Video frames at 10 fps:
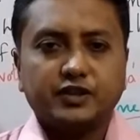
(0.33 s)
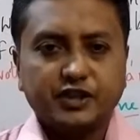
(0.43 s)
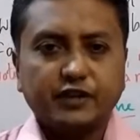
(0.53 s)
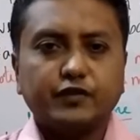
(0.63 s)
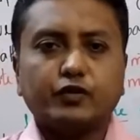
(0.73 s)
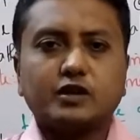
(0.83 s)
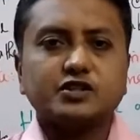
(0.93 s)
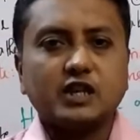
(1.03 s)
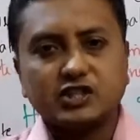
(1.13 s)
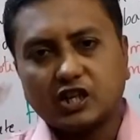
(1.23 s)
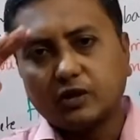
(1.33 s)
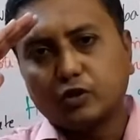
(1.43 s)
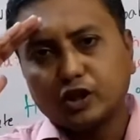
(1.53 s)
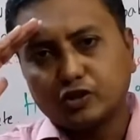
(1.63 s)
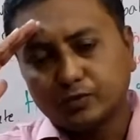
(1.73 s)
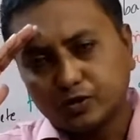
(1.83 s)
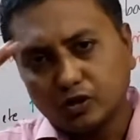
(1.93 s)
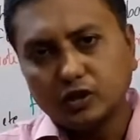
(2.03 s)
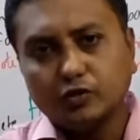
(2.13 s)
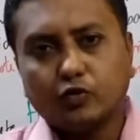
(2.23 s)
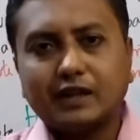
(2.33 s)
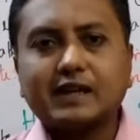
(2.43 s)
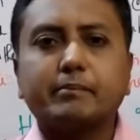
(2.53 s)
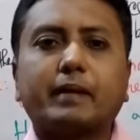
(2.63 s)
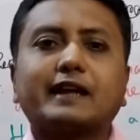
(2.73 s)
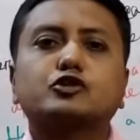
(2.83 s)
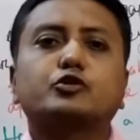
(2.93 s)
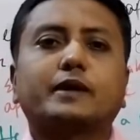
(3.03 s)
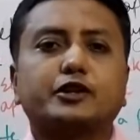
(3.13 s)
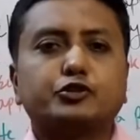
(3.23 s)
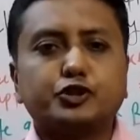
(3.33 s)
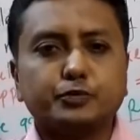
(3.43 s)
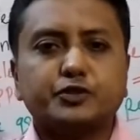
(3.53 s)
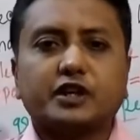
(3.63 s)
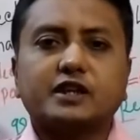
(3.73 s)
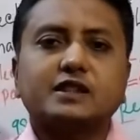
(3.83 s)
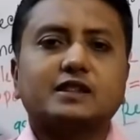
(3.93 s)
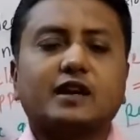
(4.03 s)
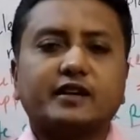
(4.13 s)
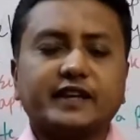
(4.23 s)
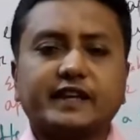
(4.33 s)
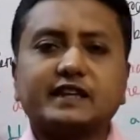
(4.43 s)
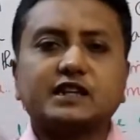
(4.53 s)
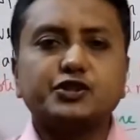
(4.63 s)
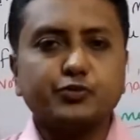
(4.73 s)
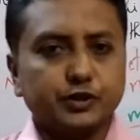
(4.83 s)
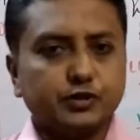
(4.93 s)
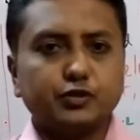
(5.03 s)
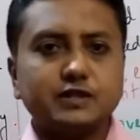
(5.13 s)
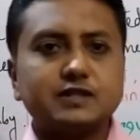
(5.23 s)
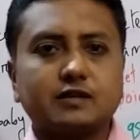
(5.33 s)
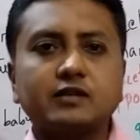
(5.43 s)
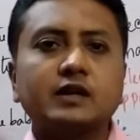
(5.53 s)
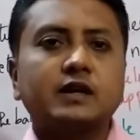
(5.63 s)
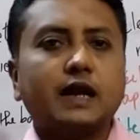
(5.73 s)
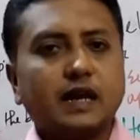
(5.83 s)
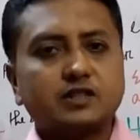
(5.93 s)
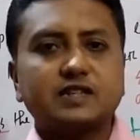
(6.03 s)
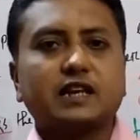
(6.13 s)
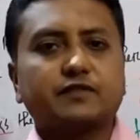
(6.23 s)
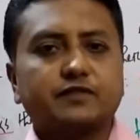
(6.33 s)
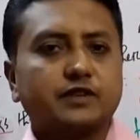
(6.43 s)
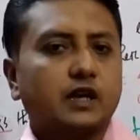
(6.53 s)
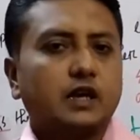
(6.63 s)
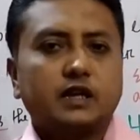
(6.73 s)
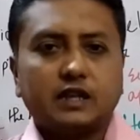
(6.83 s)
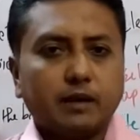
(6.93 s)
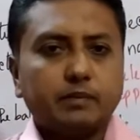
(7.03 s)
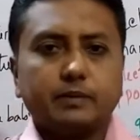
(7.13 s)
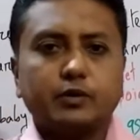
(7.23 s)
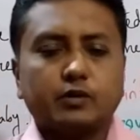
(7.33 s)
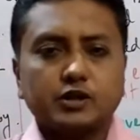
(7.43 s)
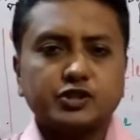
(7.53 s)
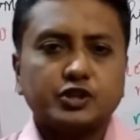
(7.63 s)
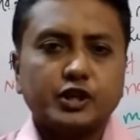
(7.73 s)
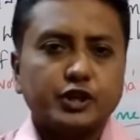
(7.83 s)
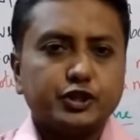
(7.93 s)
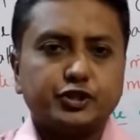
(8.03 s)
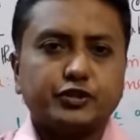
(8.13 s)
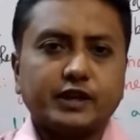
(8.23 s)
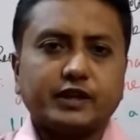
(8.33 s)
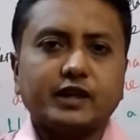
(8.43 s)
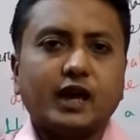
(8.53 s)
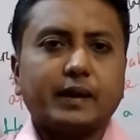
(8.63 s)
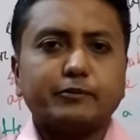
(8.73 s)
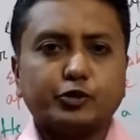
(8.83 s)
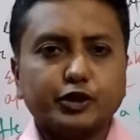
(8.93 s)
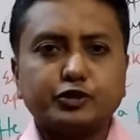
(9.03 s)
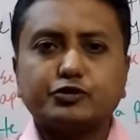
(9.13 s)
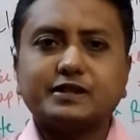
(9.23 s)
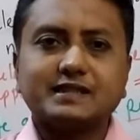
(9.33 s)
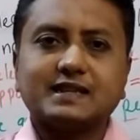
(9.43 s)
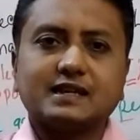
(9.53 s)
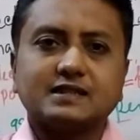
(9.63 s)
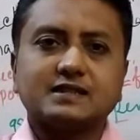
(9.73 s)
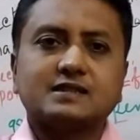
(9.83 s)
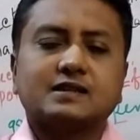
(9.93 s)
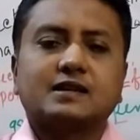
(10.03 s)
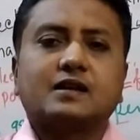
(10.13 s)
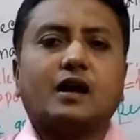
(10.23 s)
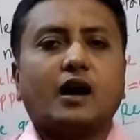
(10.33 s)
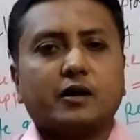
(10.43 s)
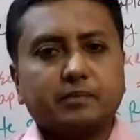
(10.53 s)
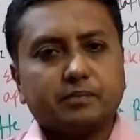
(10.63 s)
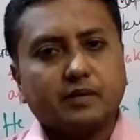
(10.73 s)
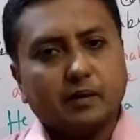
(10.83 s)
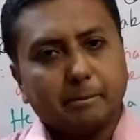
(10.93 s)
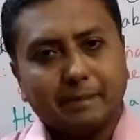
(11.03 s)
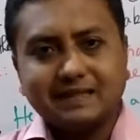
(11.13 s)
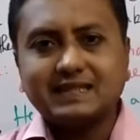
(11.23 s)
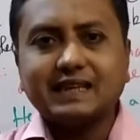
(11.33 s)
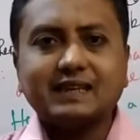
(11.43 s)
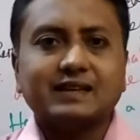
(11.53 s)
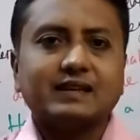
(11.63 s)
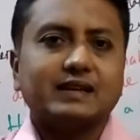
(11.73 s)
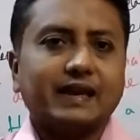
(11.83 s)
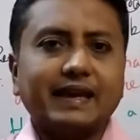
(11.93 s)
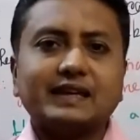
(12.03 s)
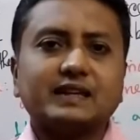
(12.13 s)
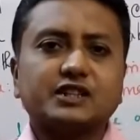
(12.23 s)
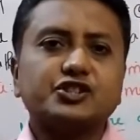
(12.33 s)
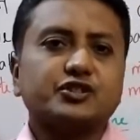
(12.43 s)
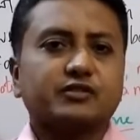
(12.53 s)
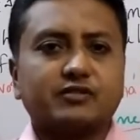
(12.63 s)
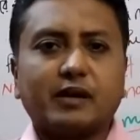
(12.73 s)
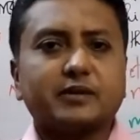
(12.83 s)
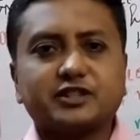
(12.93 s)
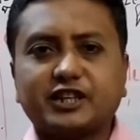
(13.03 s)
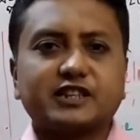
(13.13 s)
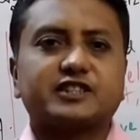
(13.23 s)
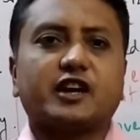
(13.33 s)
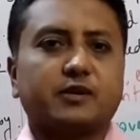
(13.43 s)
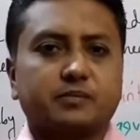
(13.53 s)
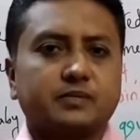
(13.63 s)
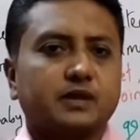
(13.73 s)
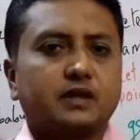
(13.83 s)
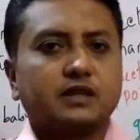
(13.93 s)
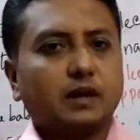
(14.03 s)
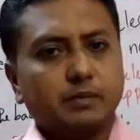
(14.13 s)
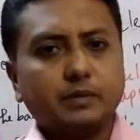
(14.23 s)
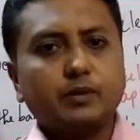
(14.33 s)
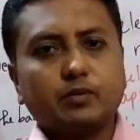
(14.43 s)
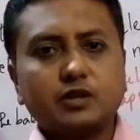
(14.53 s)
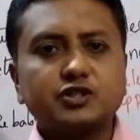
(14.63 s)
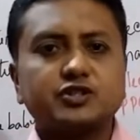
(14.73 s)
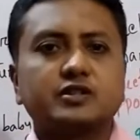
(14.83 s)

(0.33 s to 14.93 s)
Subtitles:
Dear viewers, Assalamualaikum to all. Welcome back to my YouTube channel, Learning English with Tuhin Sir itself. Lovely viewers, today I am going to discuss a basic English grammatical term. Lovely viewers,